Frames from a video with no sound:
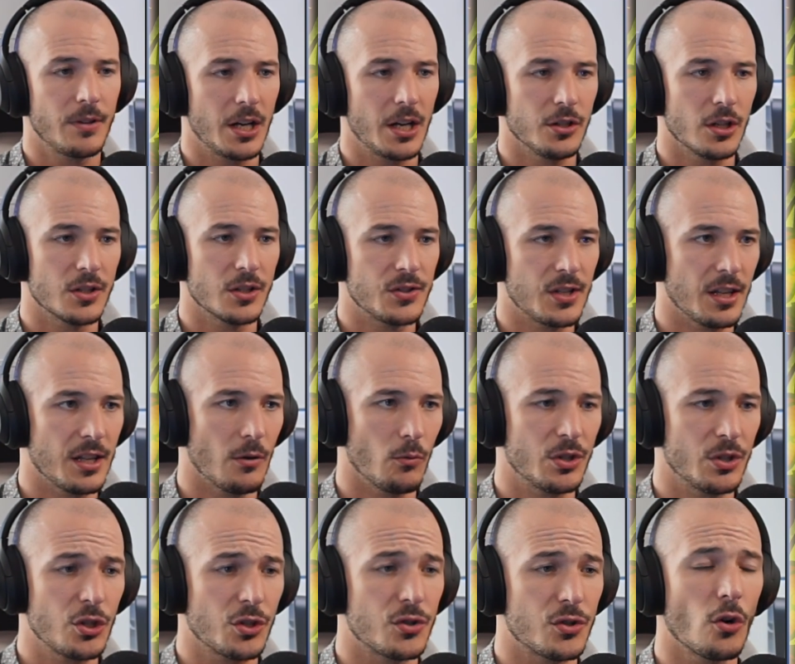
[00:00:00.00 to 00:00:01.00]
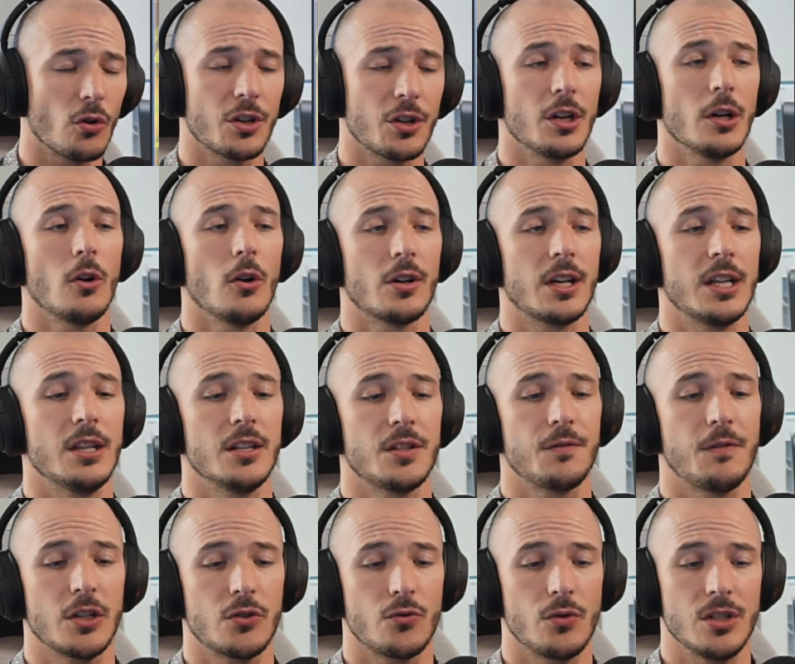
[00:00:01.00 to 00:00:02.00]
and you can see that we're just not going to lock in this
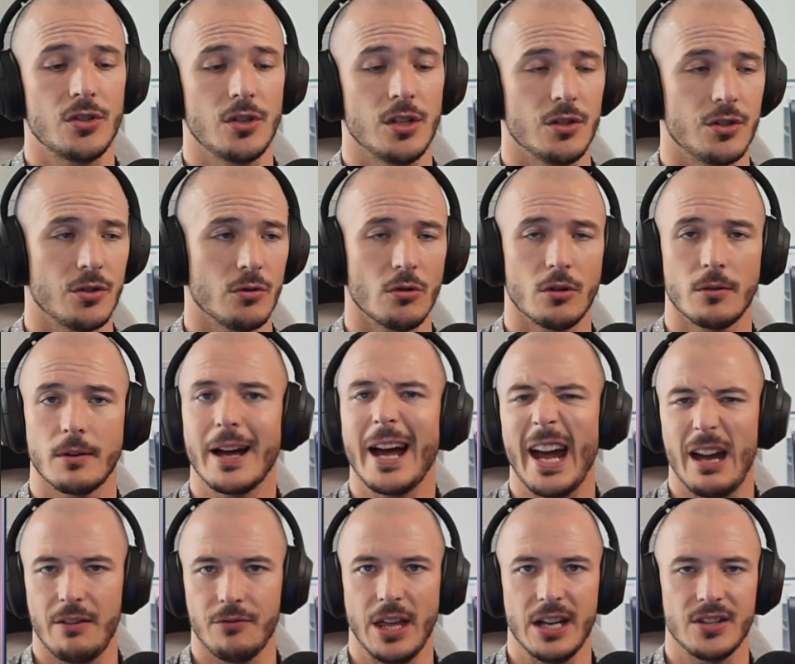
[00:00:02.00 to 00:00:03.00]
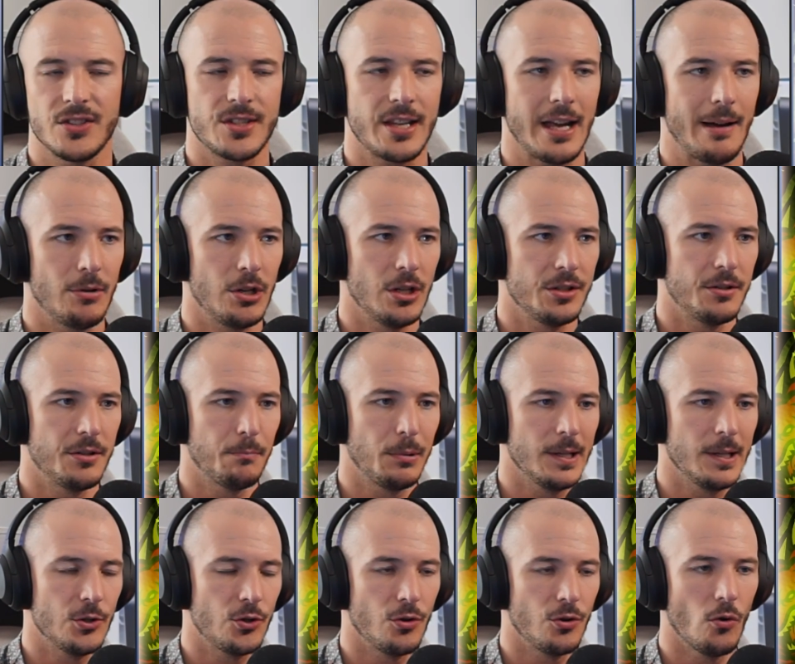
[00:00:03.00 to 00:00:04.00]
victory, so you do not have that stamina
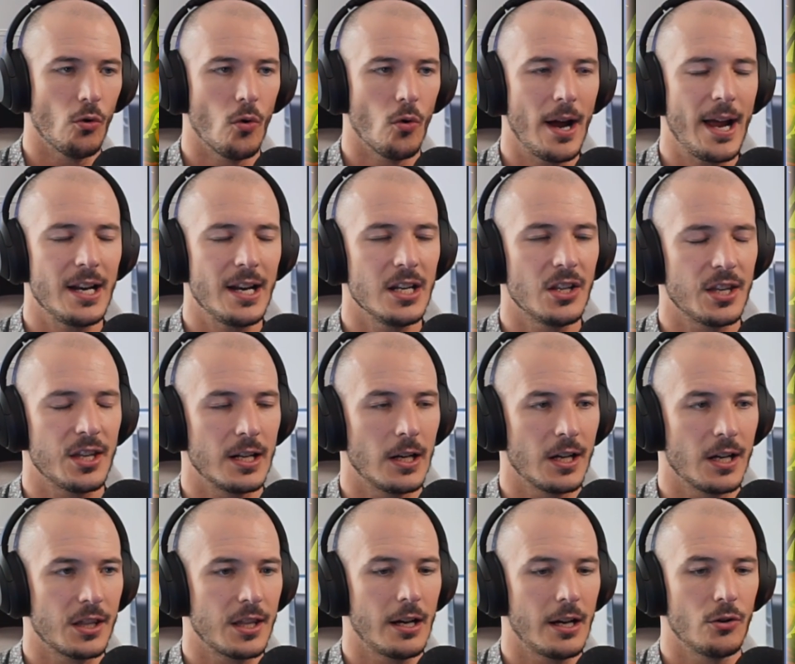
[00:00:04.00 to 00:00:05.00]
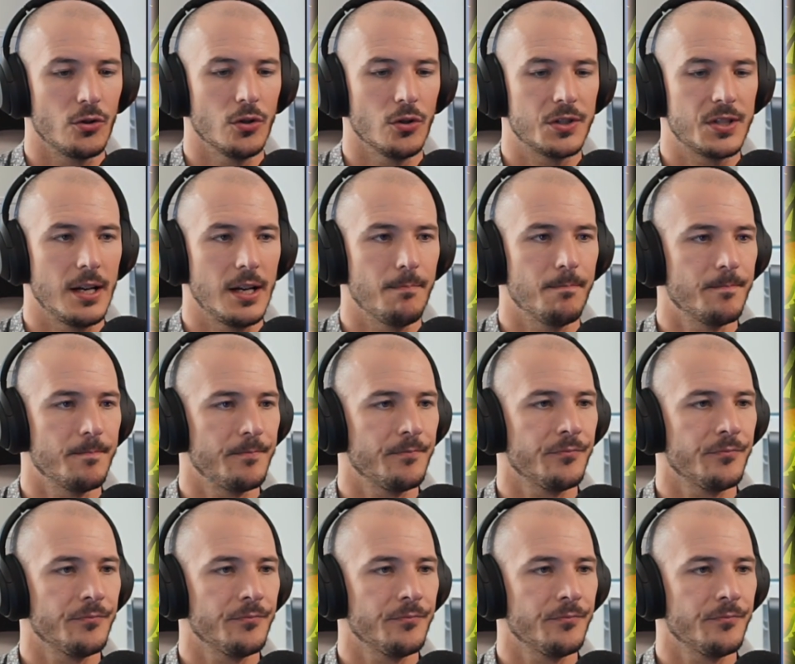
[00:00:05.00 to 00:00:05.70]
depletion or anything like that on your team.